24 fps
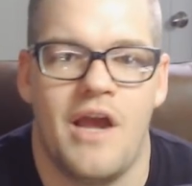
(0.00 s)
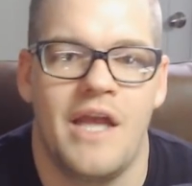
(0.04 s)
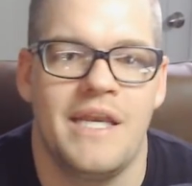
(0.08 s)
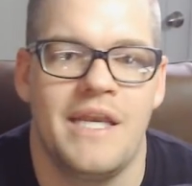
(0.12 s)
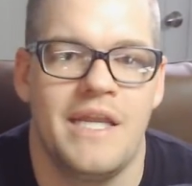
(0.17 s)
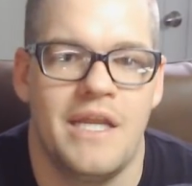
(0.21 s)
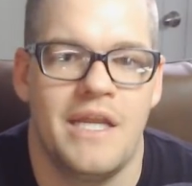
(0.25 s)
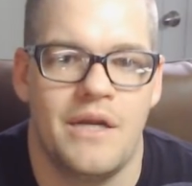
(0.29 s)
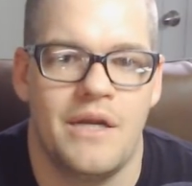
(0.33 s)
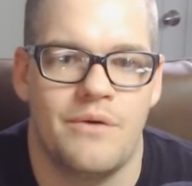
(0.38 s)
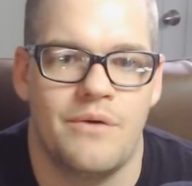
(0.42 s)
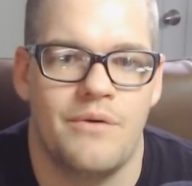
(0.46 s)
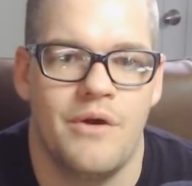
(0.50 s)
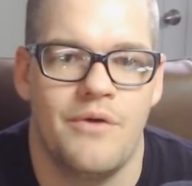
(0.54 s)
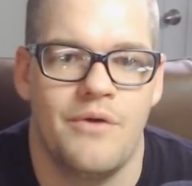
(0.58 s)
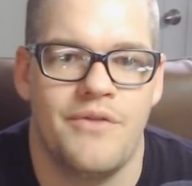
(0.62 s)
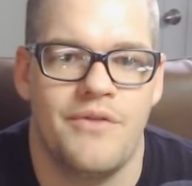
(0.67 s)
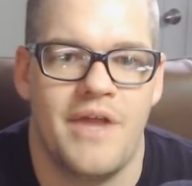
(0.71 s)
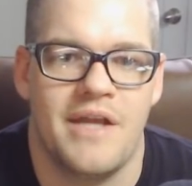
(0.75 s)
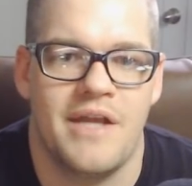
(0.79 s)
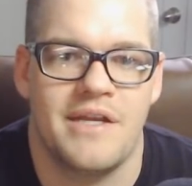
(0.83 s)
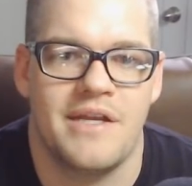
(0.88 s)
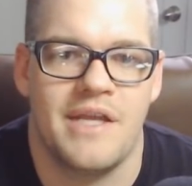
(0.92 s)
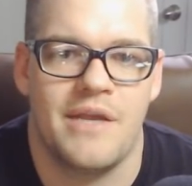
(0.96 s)
I need to
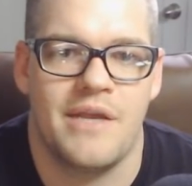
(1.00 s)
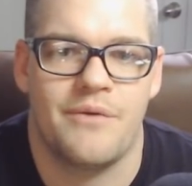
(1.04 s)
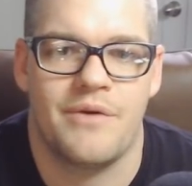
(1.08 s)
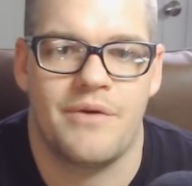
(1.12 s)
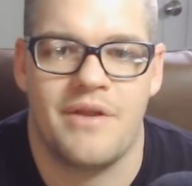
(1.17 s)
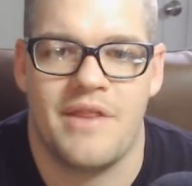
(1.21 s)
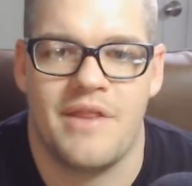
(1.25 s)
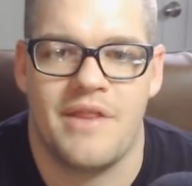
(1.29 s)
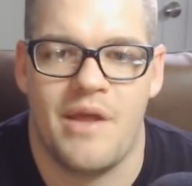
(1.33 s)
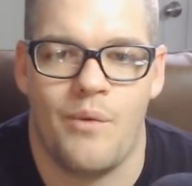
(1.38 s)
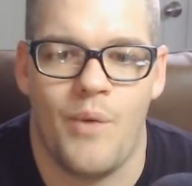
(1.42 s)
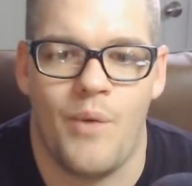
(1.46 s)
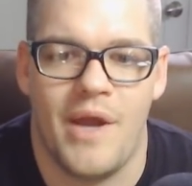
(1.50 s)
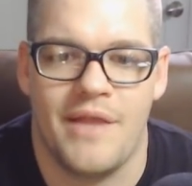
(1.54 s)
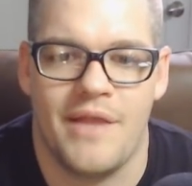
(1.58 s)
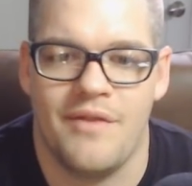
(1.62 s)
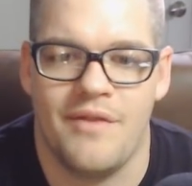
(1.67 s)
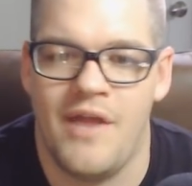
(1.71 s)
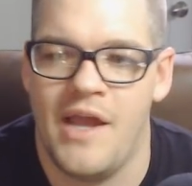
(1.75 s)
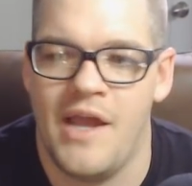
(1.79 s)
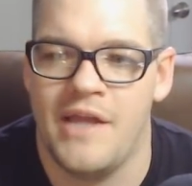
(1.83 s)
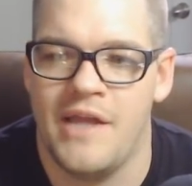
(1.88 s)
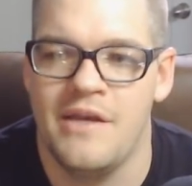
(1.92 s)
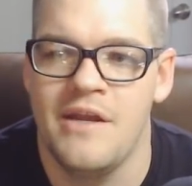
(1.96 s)
erode that to get rid of that white
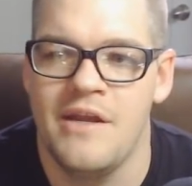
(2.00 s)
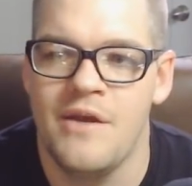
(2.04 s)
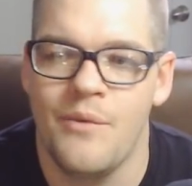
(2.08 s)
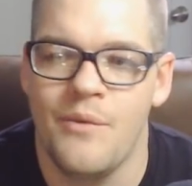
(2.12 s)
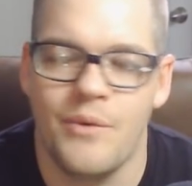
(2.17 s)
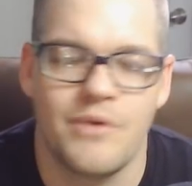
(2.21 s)
line,